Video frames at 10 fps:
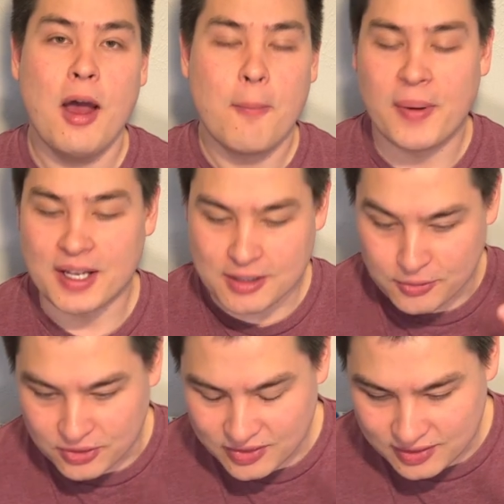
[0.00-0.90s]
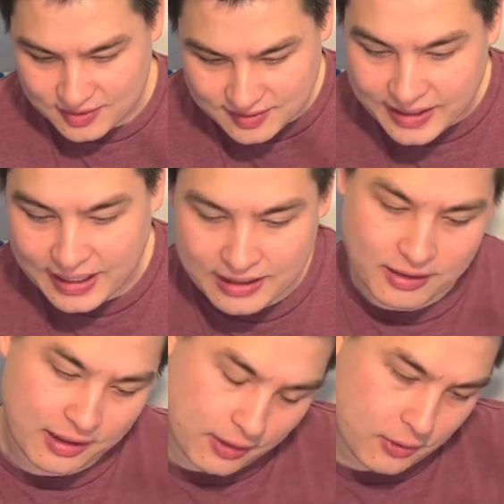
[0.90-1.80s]
but you see it and you're
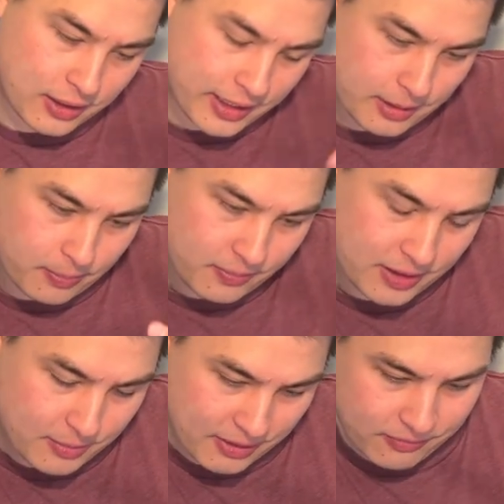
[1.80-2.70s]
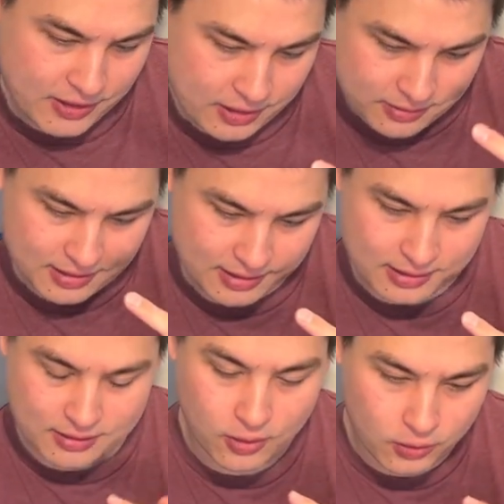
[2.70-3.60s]
like, oh, I gotta get my fingers on
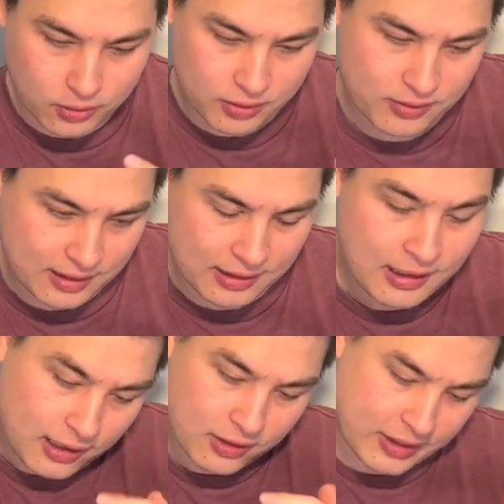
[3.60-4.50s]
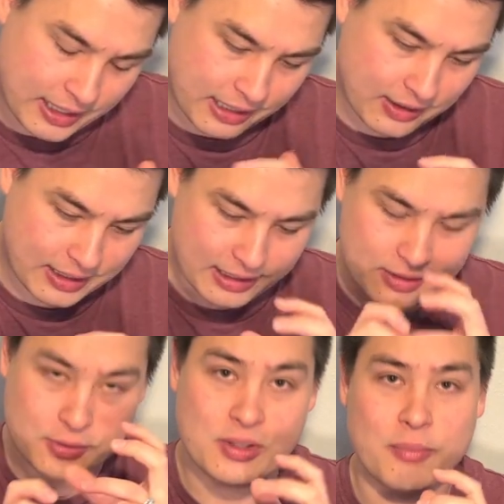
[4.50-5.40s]
these holes, and okay, now I gotta
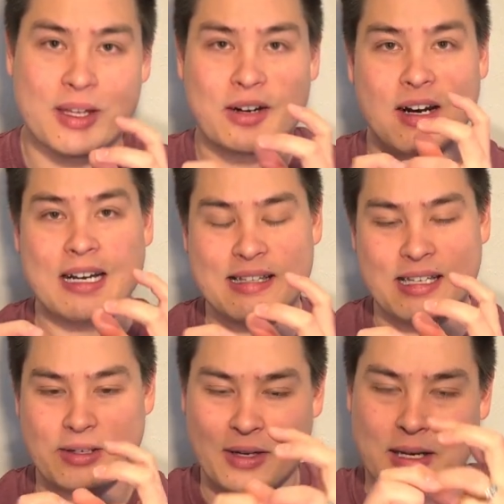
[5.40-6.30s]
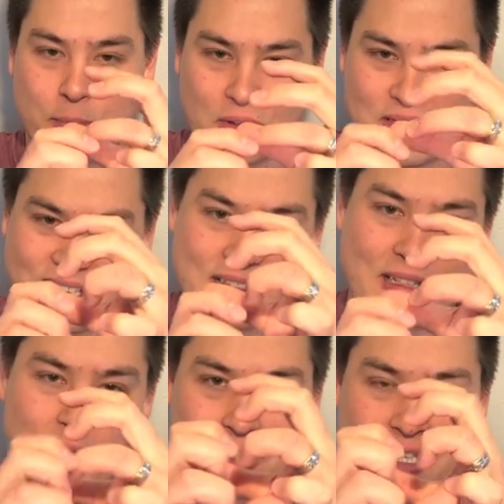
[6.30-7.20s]
do something crazy, and you end up with like
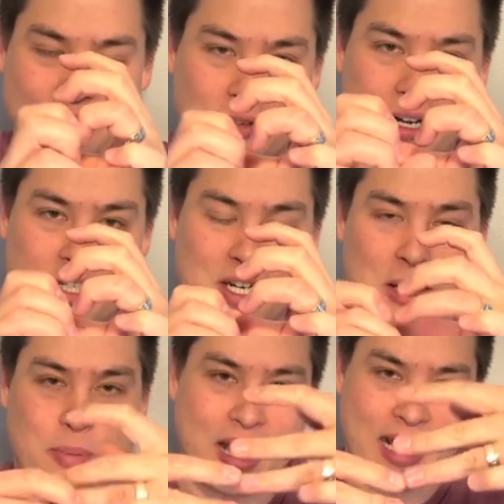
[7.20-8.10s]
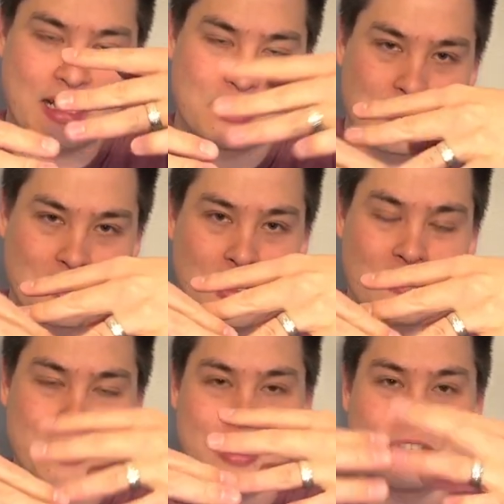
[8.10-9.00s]
these really crunched up hands or
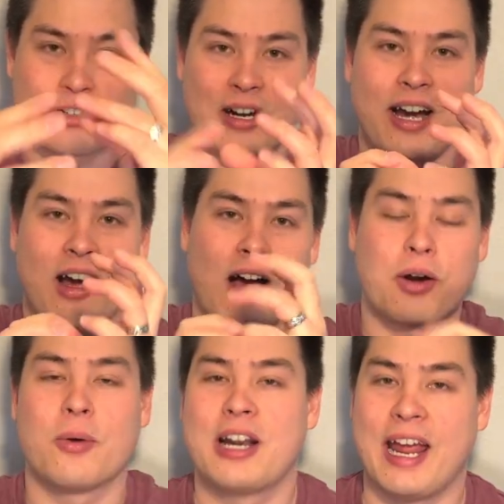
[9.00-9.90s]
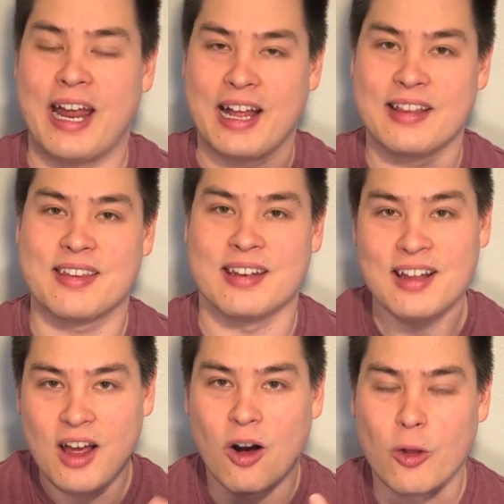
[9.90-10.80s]
really straight awkward hands and
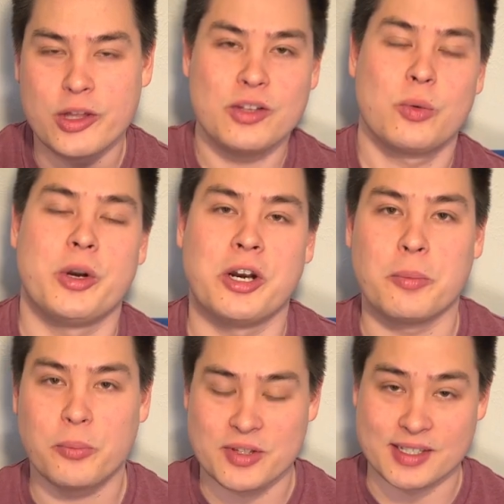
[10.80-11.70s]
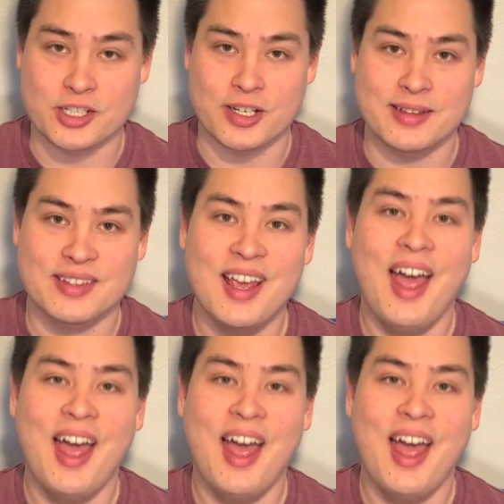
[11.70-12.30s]
all these weird positions,